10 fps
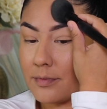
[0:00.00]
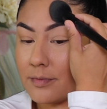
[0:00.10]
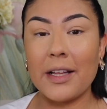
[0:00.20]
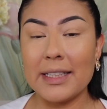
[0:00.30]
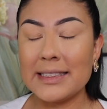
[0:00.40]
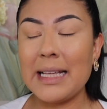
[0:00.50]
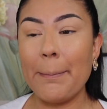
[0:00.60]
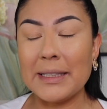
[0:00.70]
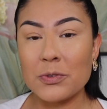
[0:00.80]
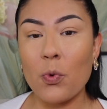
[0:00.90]
Now this
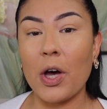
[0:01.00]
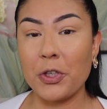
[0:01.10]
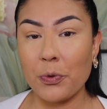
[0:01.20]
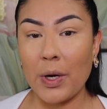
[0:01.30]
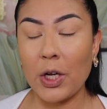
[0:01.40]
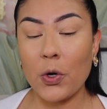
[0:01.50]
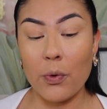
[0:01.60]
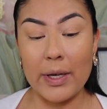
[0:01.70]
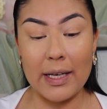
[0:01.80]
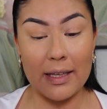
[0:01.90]
step as well, you want to
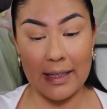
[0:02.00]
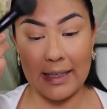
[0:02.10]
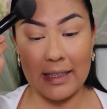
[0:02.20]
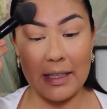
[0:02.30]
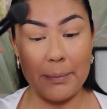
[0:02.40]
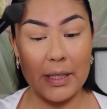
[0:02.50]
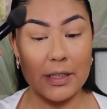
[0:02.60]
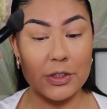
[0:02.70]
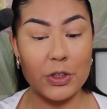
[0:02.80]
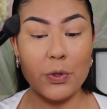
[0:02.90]
go in lightly
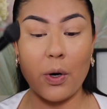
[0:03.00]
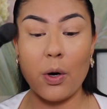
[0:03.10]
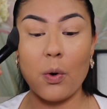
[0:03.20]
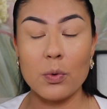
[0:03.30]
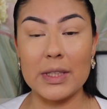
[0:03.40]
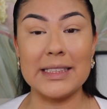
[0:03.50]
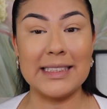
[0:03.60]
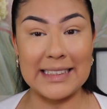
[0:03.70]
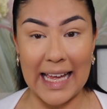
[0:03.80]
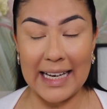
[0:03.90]
because you are only
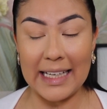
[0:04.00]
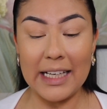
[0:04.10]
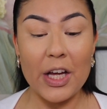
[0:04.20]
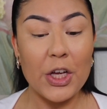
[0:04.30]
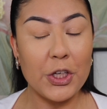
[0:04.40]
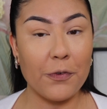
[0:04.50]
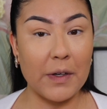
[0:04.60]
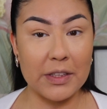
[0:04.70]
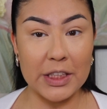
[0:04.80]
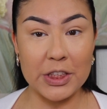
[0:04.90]
setting your
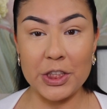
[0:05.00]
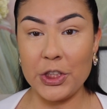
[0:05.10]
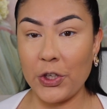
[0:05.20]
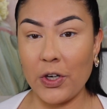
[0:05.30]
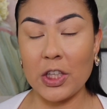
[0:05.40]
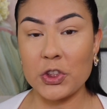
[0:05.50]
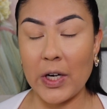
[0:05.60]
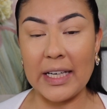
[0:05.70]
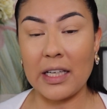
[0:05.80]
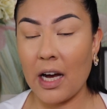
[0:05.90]
foundation. You're not
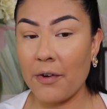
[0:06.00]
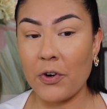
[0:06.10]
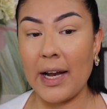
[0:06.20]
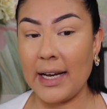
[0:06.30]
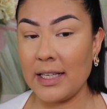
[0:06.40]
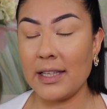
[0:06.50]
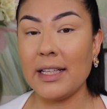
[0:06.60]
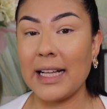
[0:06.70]
trying to cover anything.